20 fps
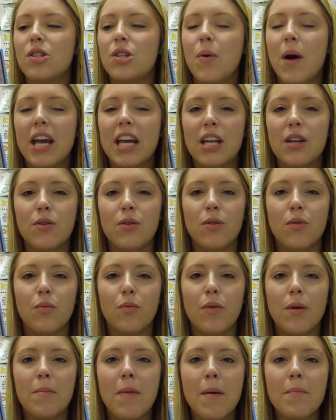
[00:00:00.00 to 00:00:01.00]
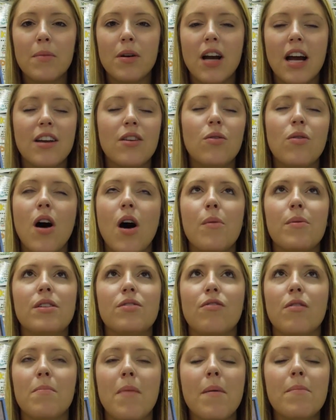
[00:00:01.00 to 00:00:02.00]
so I can remember, I don't
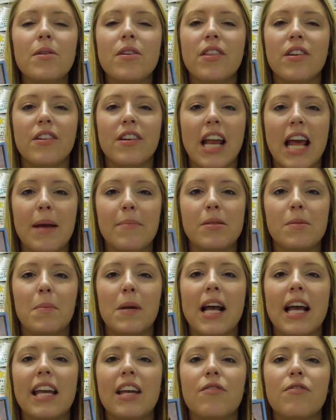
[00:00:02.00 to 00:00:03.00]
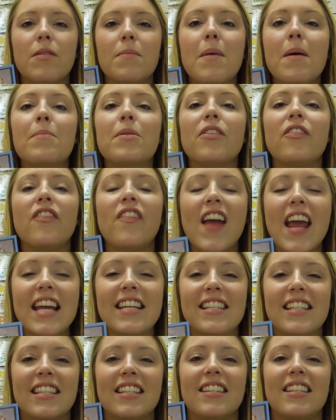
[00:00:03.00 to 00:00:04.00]
always remember their names, but I can remember
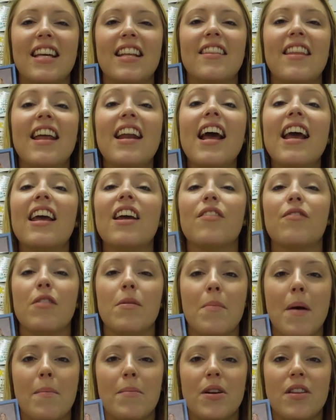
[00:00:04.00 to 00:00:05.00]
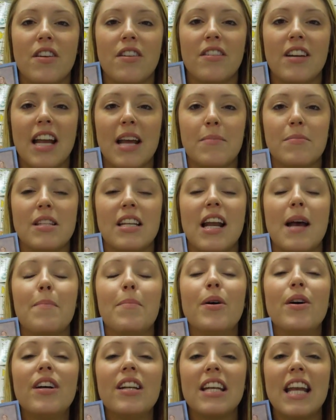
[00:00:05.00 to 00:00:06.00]
faces, and then I can remember their names, and I
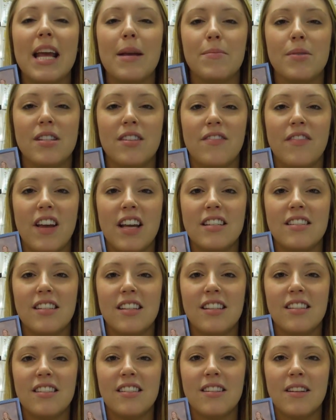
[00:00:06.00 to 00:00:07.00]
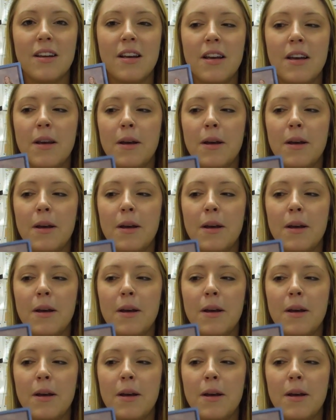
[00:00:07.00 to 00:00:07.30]
put names to faces.